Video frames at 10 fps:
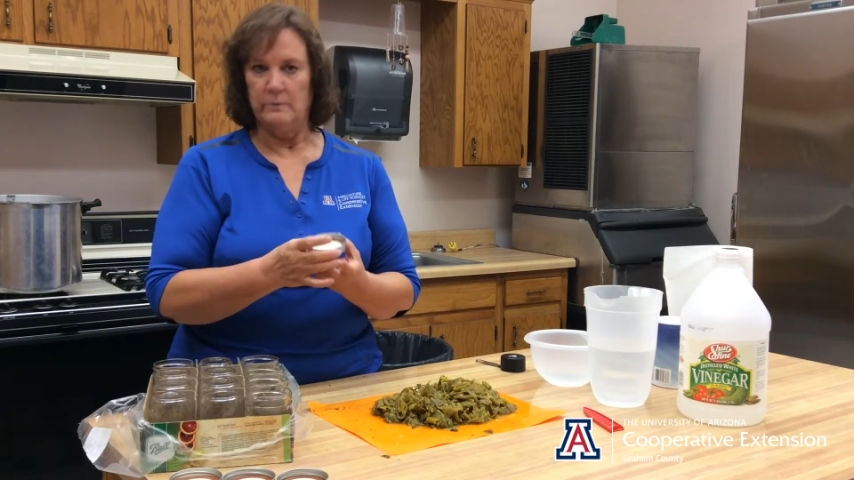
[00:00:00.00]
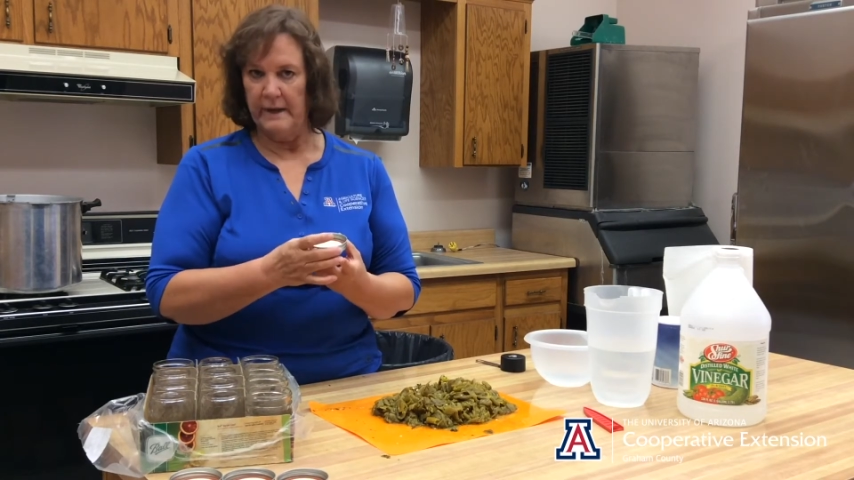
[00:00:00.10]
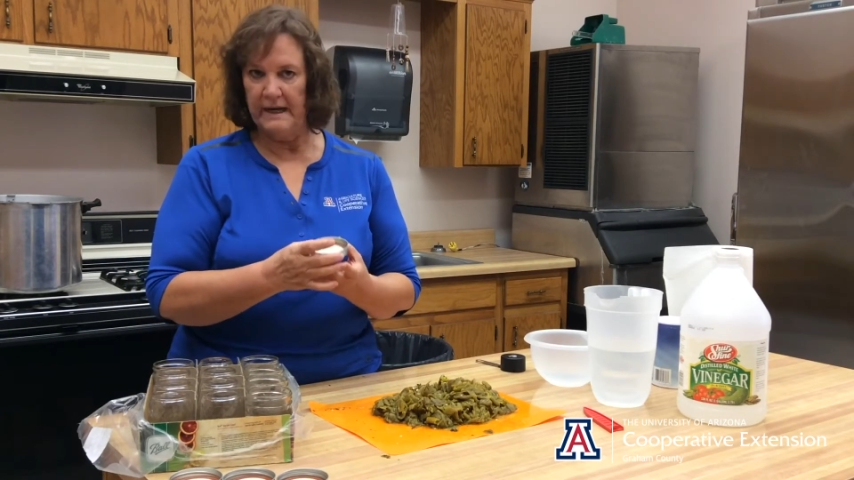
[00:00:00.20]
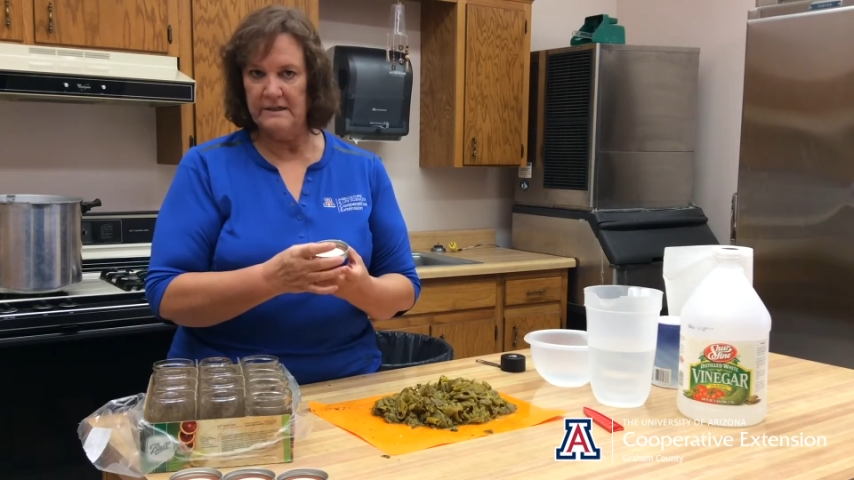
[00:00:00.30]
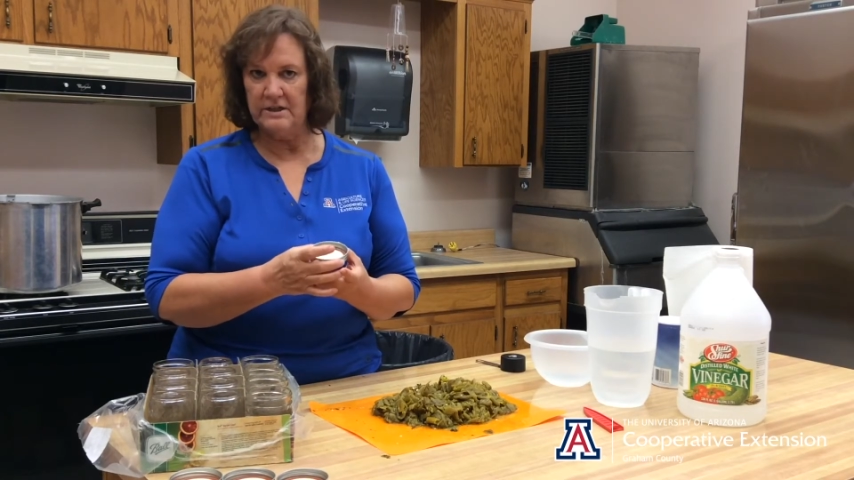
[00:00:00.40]

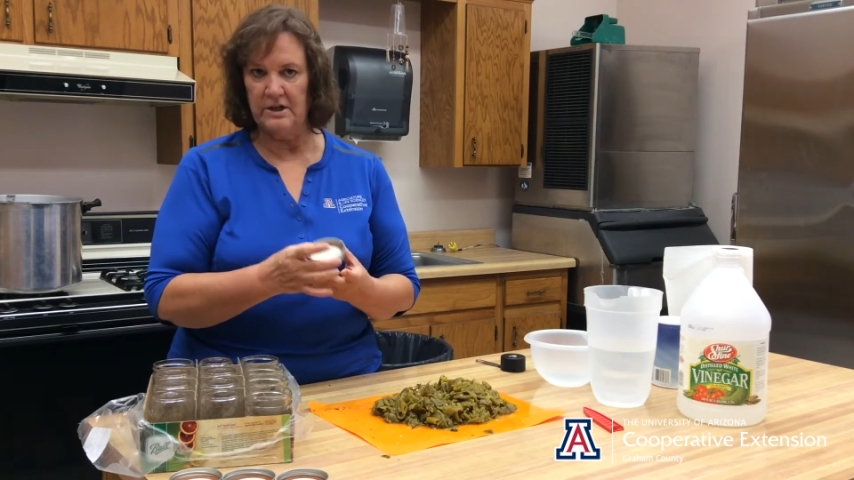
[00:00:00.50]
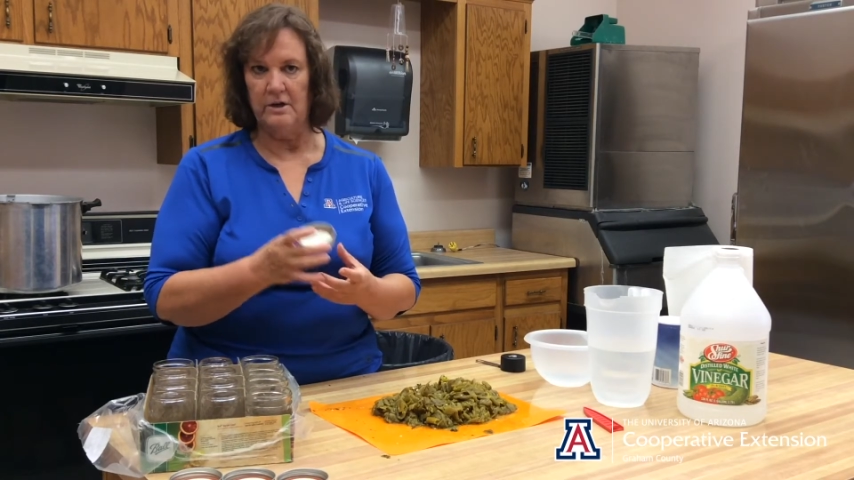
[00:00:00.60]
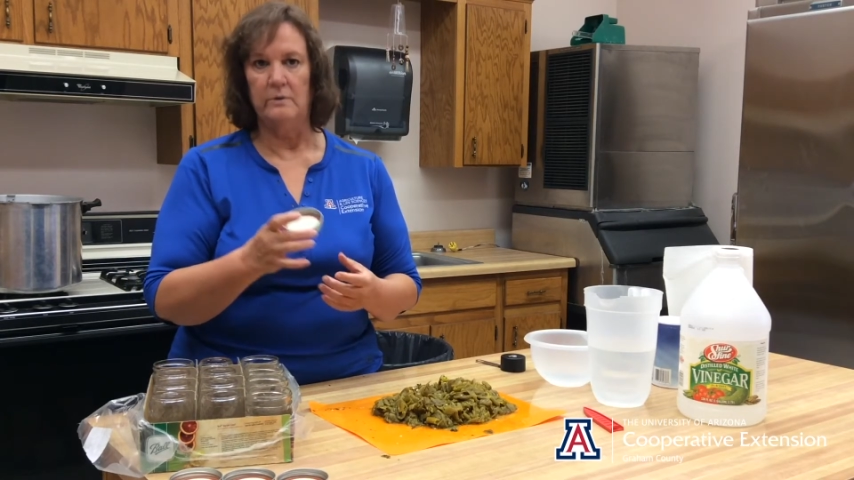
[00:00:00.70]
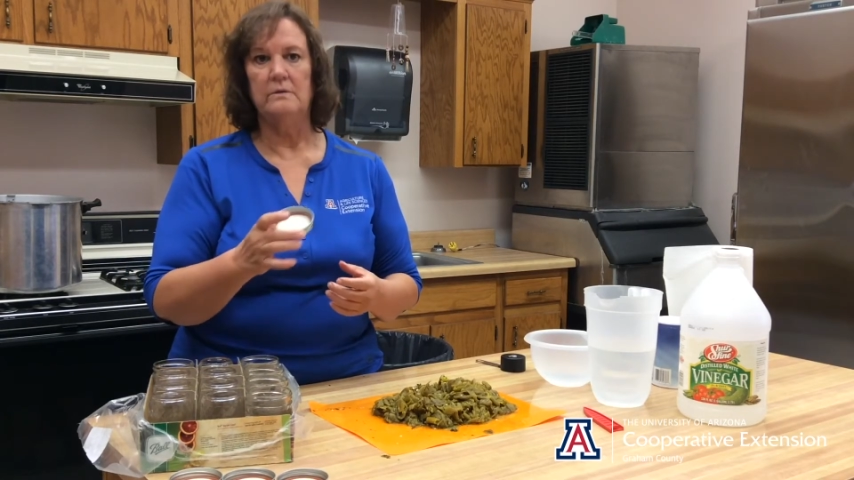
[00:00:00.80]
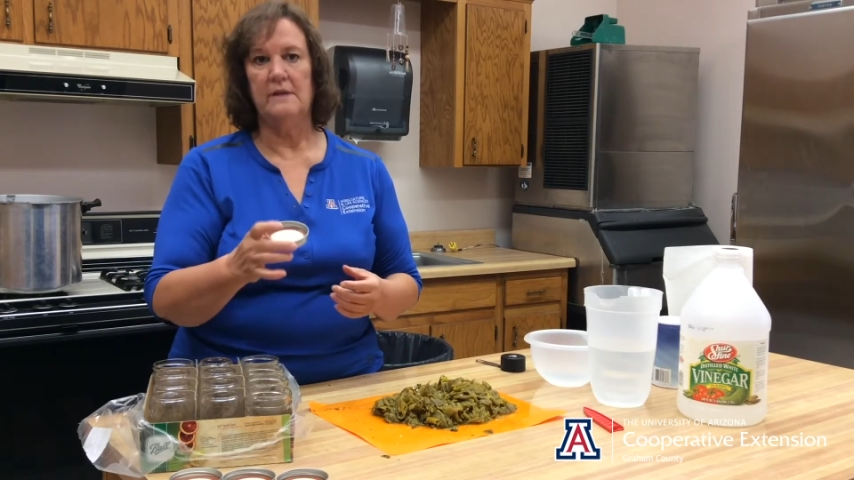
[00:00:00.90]
ready to
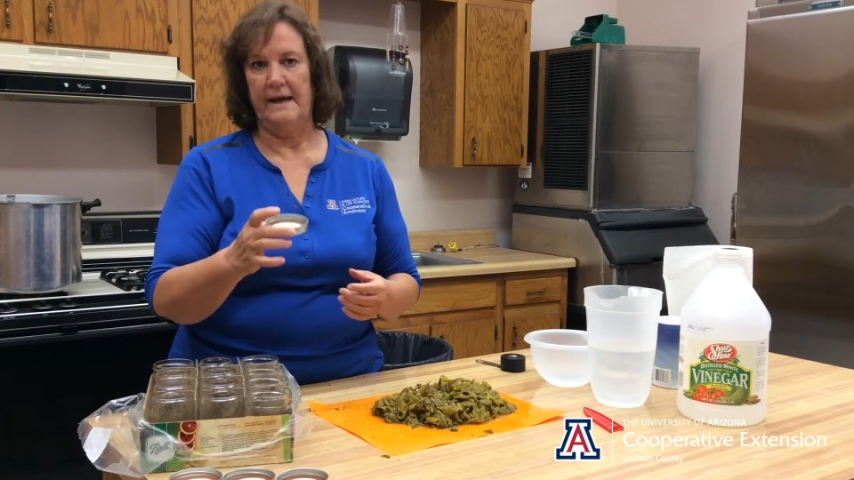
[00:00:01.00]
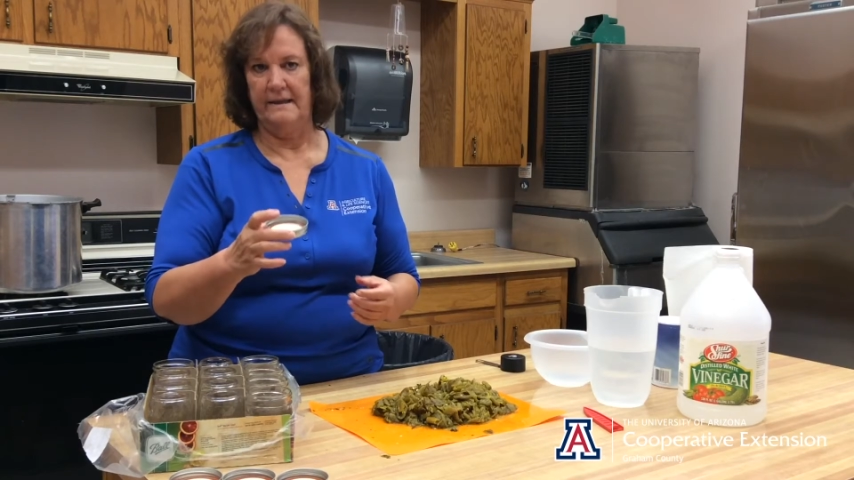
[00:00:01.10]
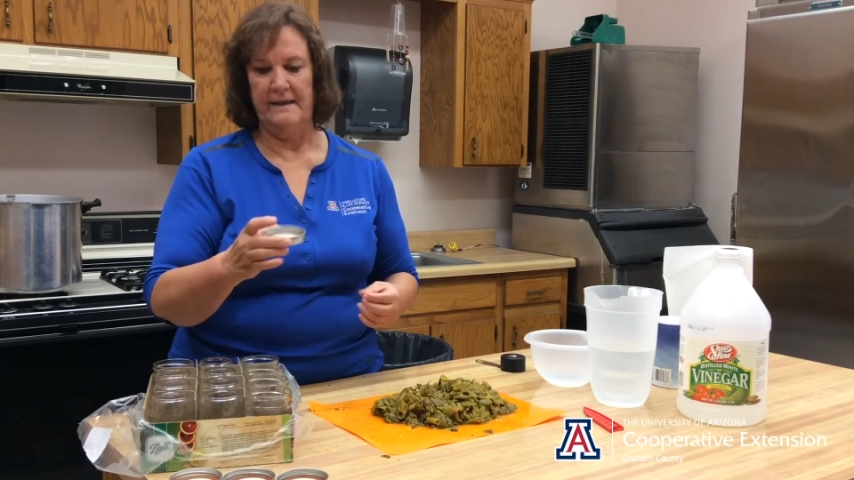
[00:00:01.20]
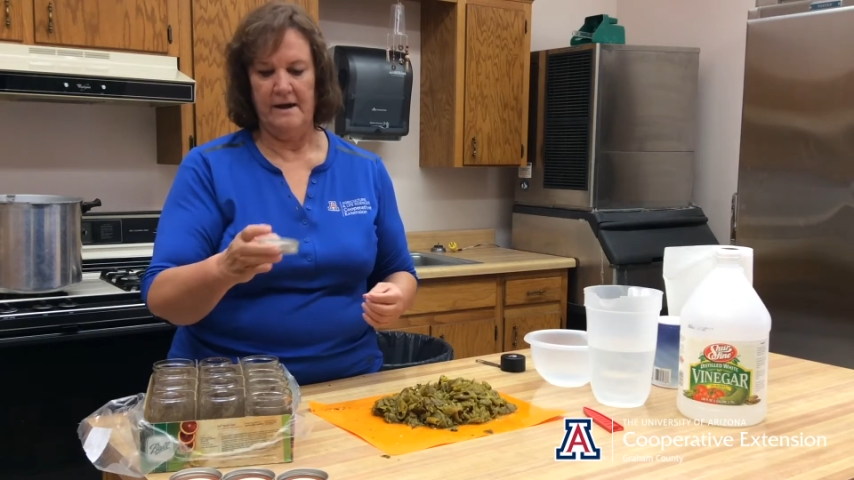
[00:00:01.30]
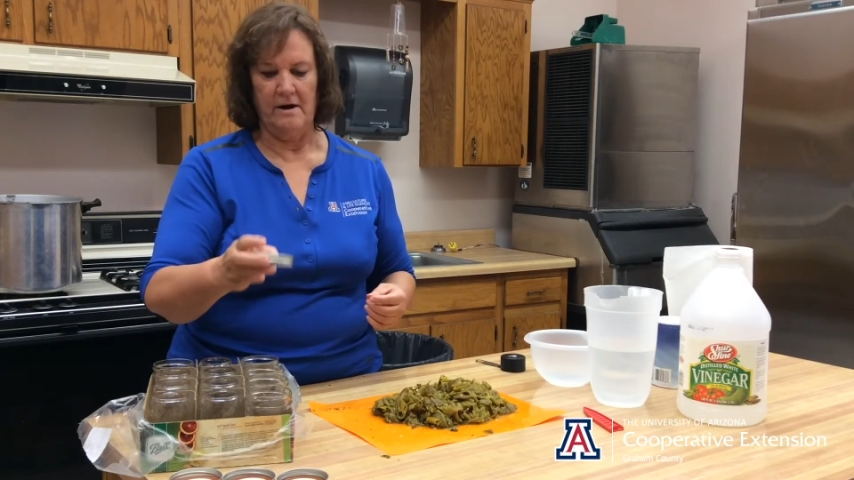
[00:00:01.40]
go like
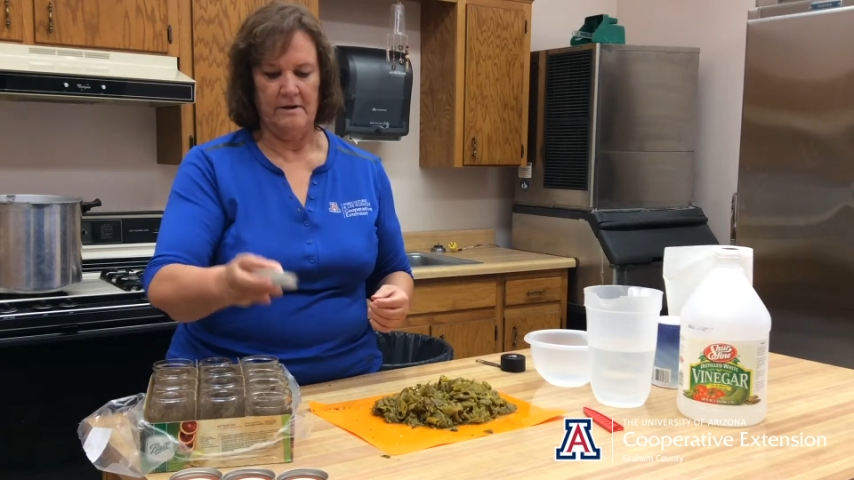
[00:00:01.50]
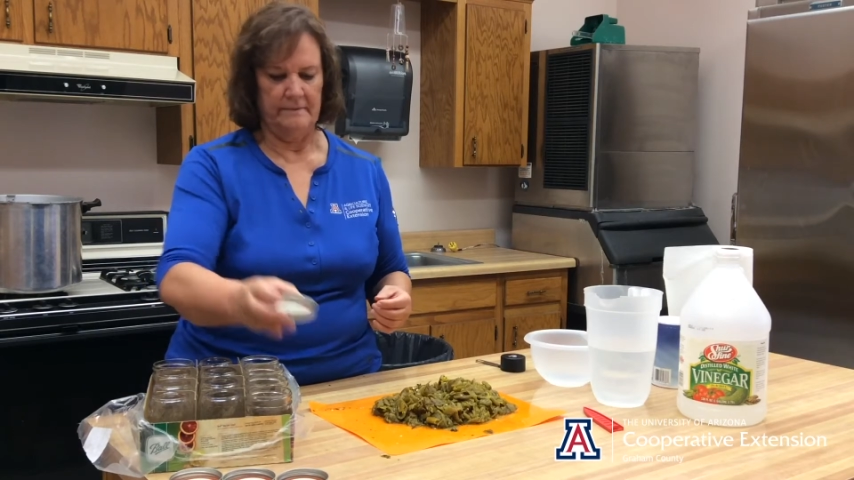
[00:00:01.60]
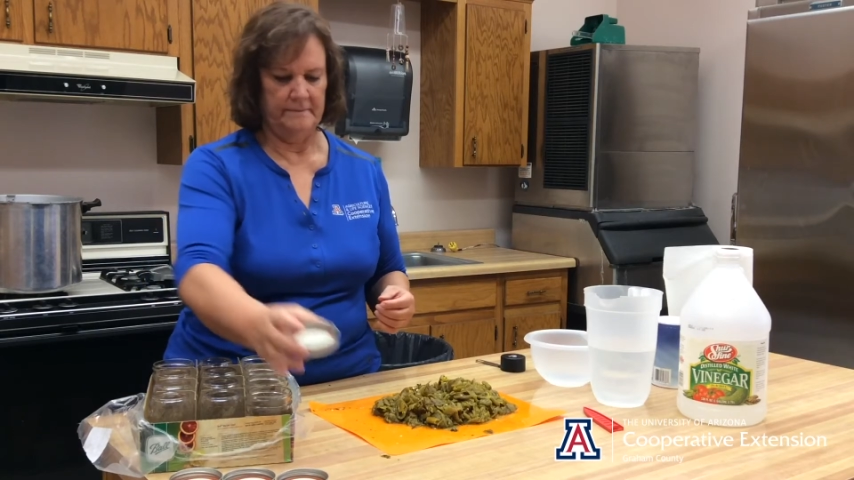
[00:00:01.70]
they are.